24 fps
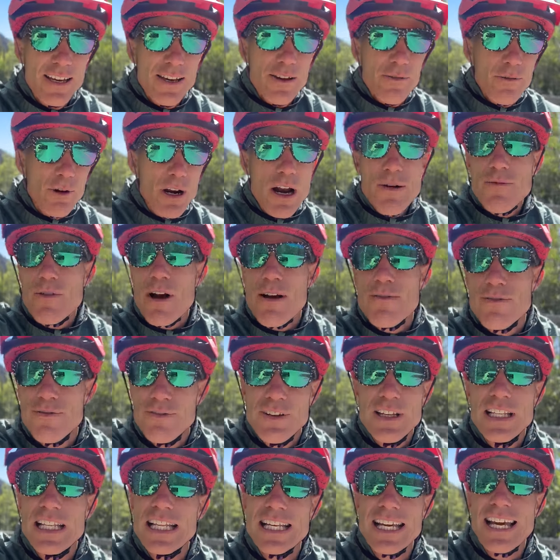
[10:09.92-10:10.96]
whenever I'm
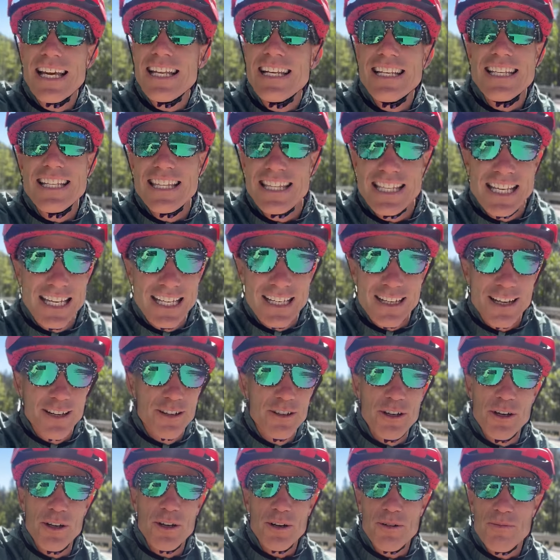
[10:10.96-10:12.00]
feeling anything,
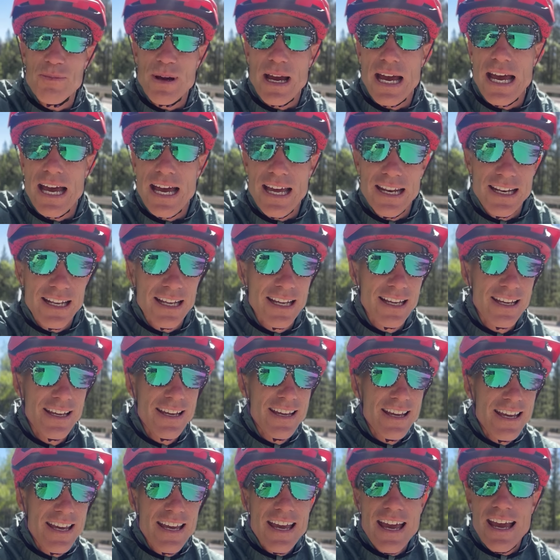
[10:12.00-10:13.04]
good or bad,
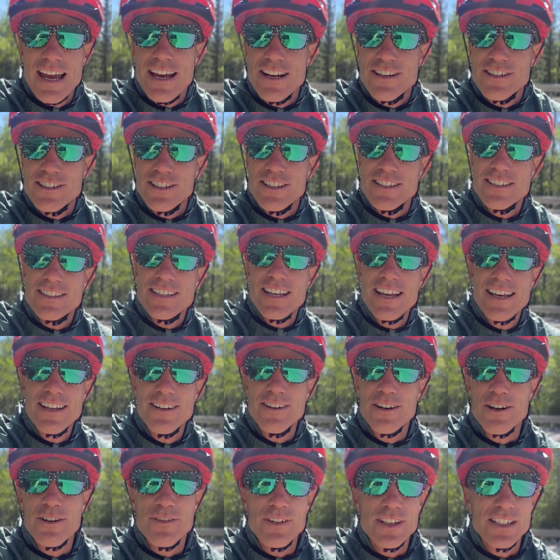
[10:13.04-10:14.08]
anxious,
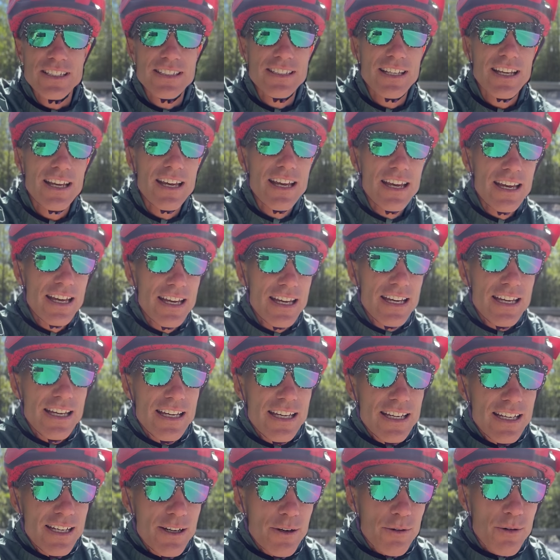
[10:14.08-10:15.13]
nervous,
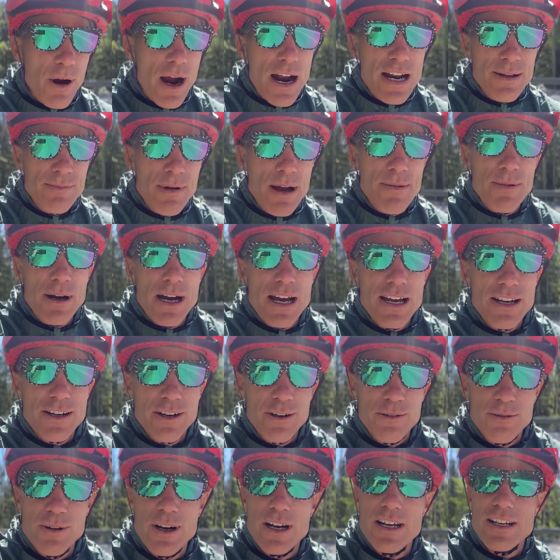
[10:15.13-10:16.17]
riding my bike
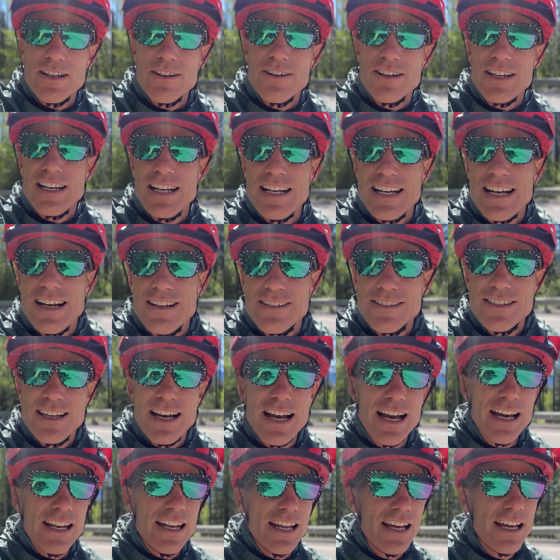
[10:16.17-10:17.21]
or running or getting
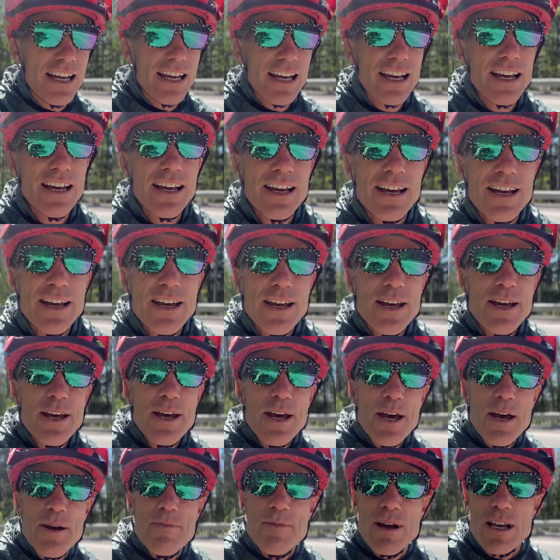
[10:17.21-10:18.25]
outside
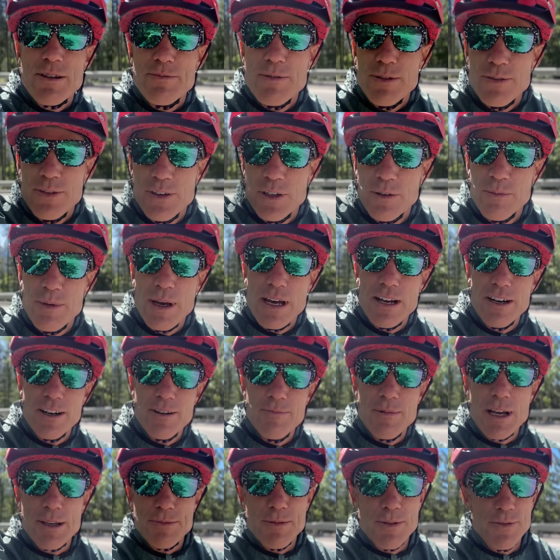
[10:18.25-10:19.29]
makes me feel better,
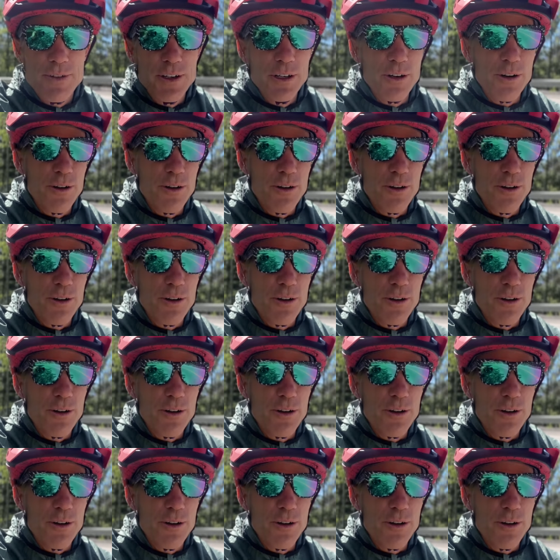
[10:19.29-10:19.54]
makes me feel